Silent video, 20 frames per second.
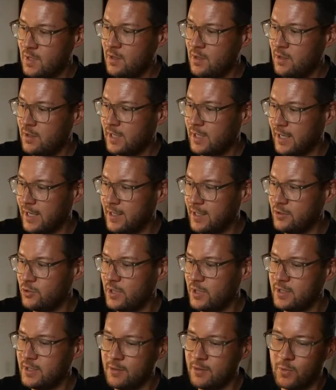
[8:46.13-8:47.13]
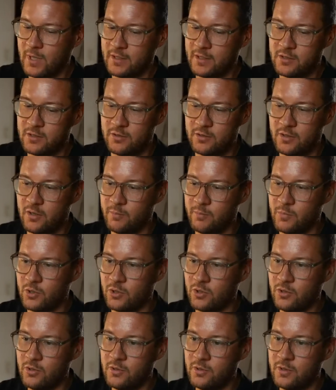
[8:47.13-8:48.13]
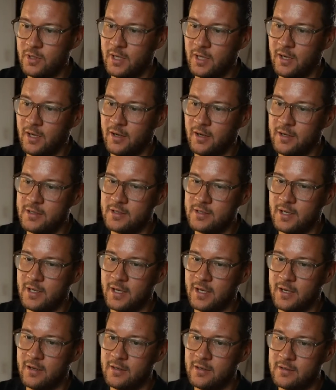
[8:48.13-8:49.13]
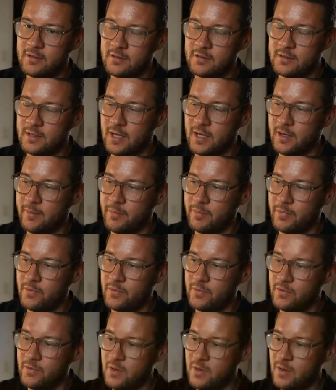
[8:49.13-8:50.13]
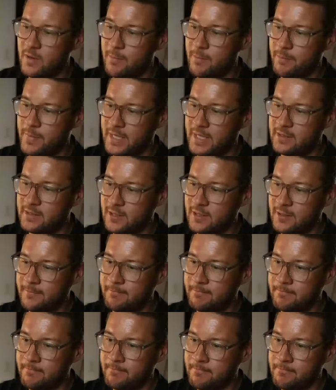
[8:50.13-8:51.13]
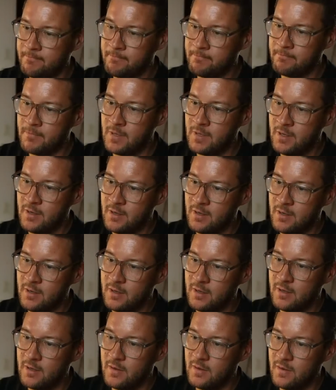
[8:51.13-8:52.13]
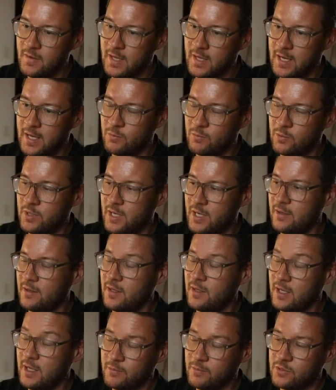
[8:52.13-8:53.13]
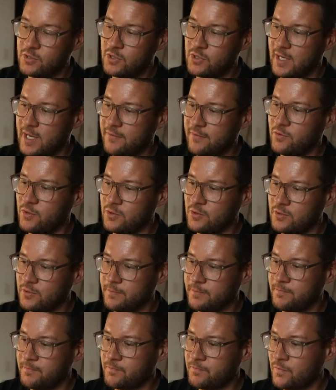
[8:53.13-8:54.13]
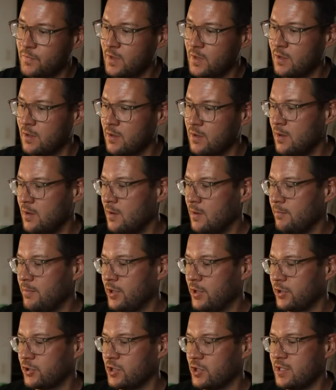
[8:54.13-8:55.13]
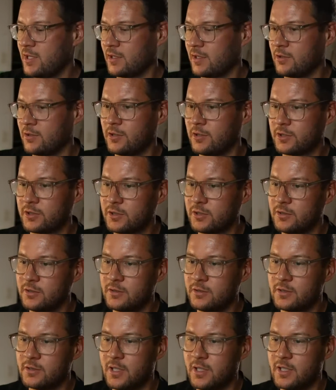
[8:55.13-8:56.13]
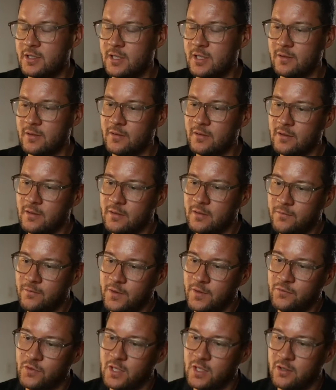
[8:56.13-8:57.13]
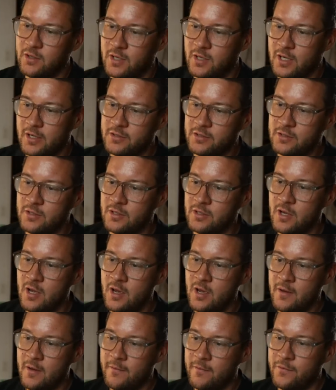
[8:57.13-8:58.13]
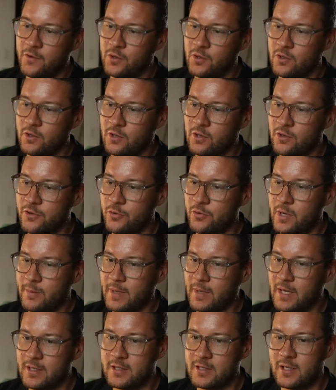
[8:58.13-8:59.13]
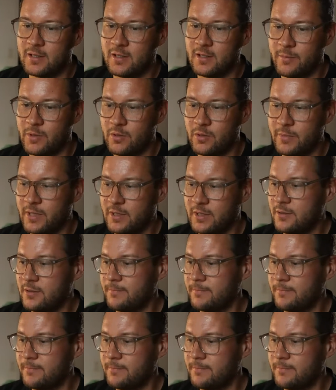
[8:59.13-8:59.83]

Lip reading: get into it and want to know more and understand setup better, they would still have to purchase the course. So it's 50 euros for 3 months at the moment.